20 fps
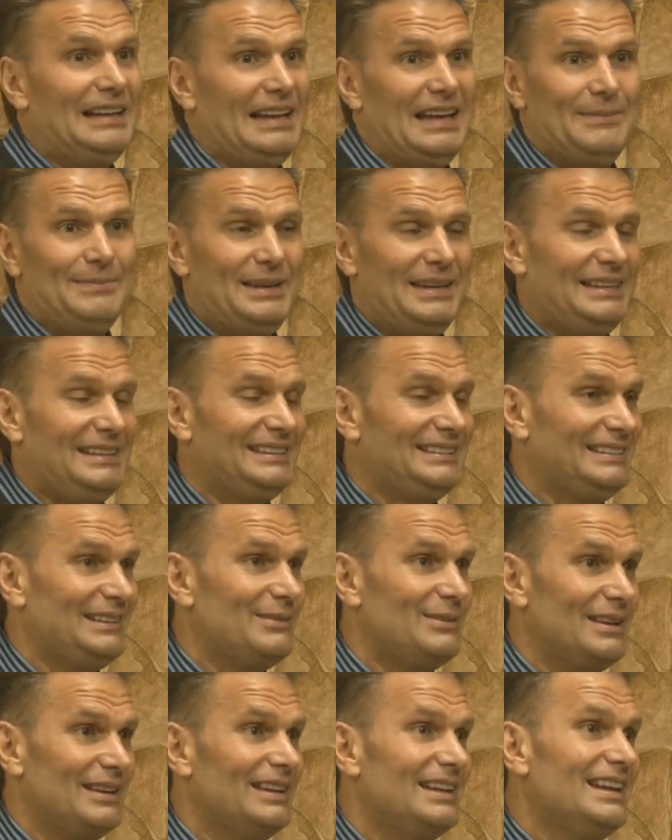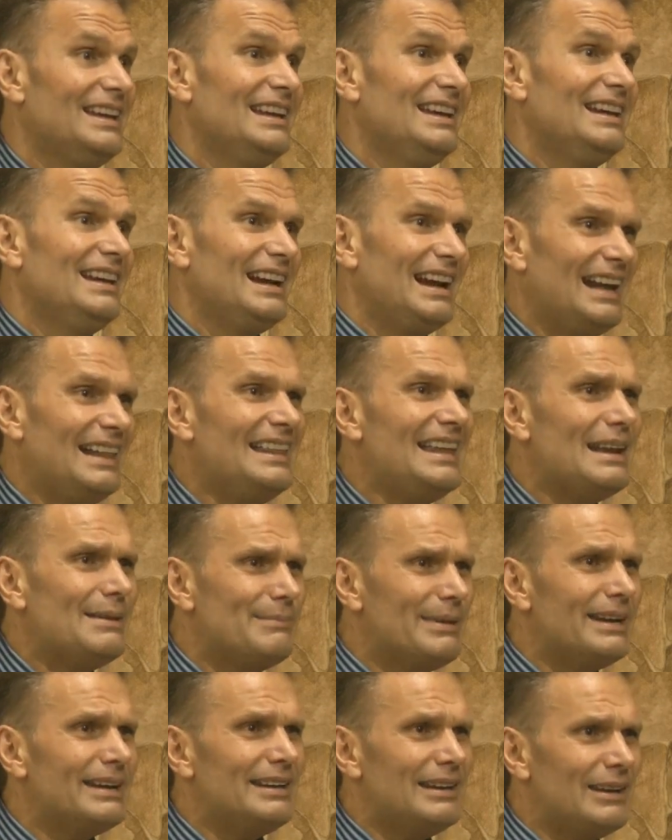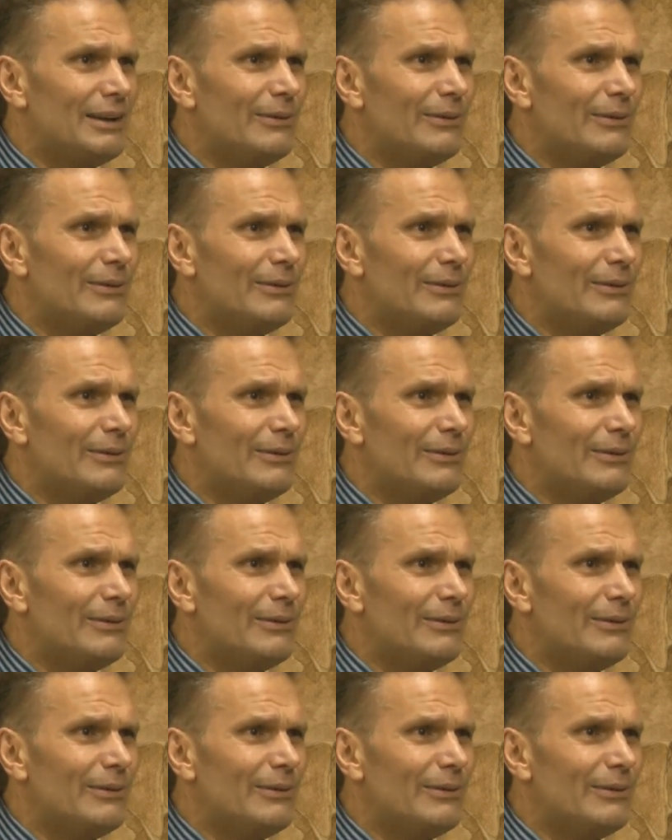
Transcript: I mean, and then I'm like, you know